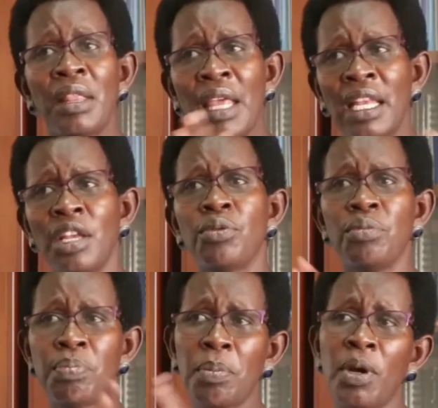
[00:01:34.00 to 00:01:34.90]
they need
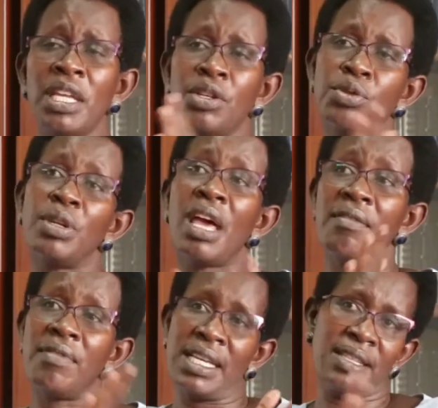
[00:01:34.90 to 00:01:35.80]
people need to
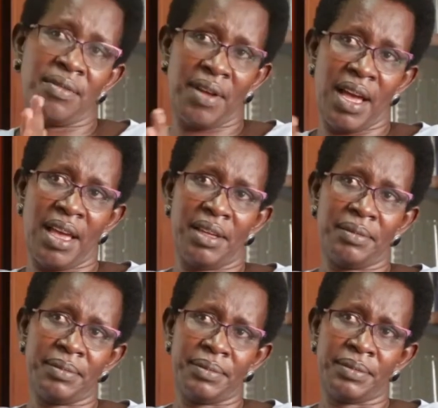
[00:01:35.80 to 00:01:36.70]
diversify
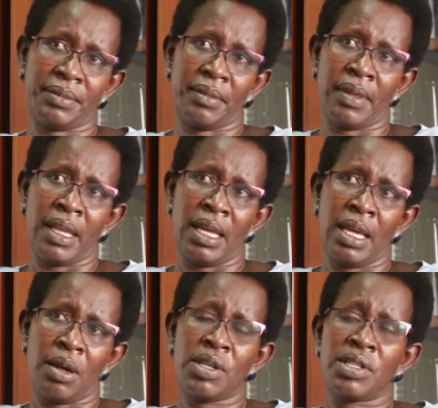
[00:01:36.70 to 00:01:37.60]

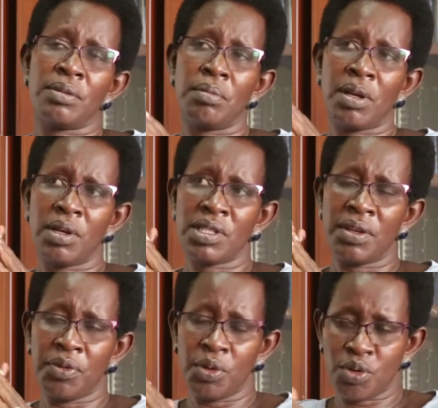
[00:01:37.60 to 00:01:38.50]
because because
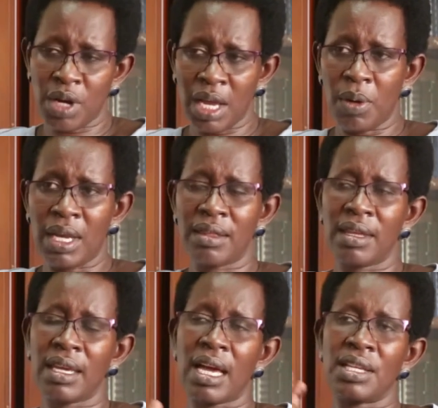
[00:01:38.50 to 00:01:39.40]
if you try one
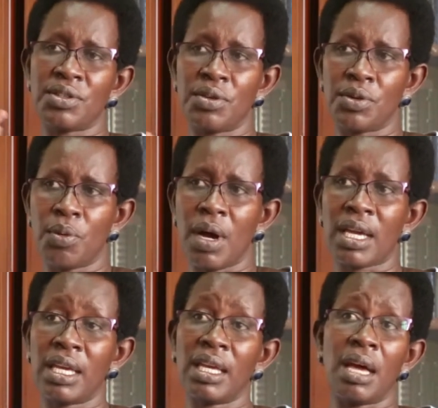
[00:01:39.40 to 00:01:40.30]
thing and it's not
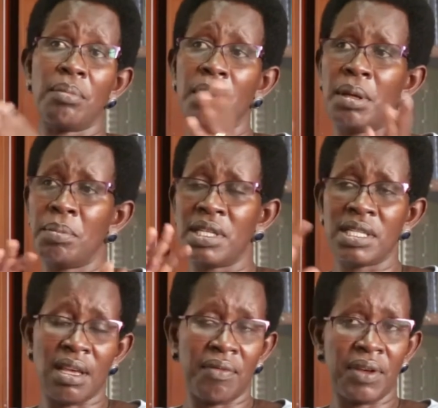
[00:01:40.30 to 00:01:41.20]
working and maybe it
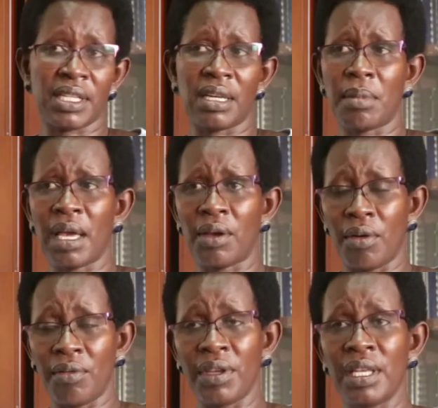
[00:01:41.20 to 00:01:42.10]
is affected by
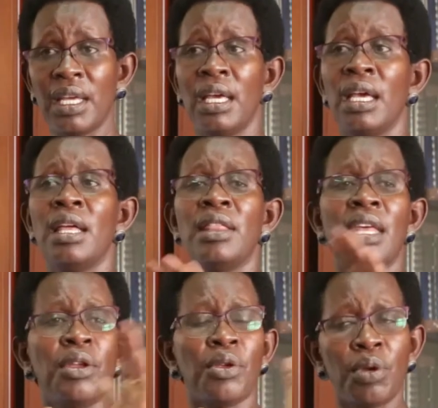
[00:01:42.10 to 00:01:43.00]
covid
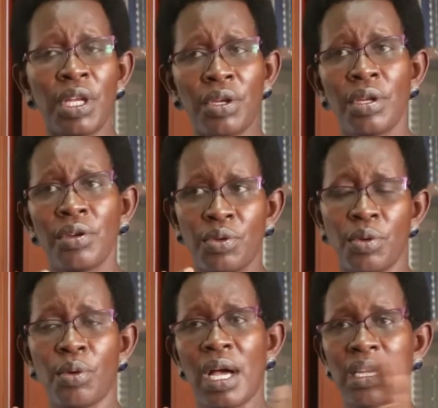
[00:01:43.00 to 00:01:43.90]
then you need
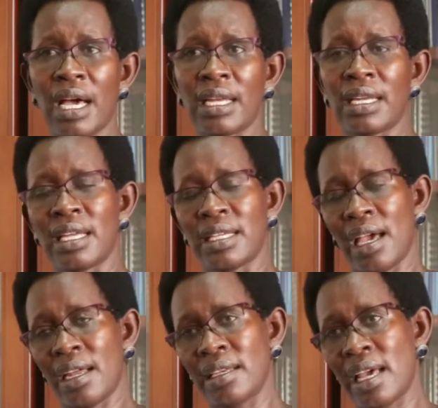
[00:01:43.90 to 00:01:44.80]
to look at at, at,
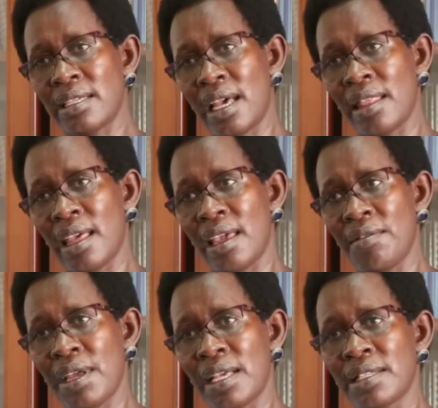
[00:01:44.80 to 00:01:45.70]
at, at other
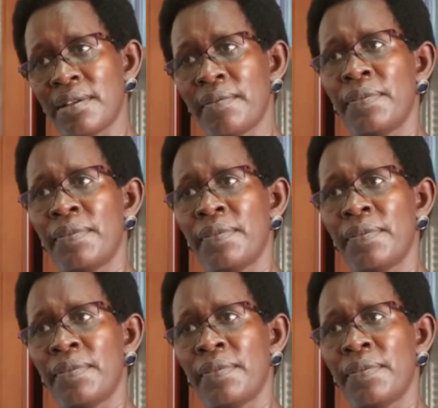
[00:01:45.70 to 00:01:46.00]
areas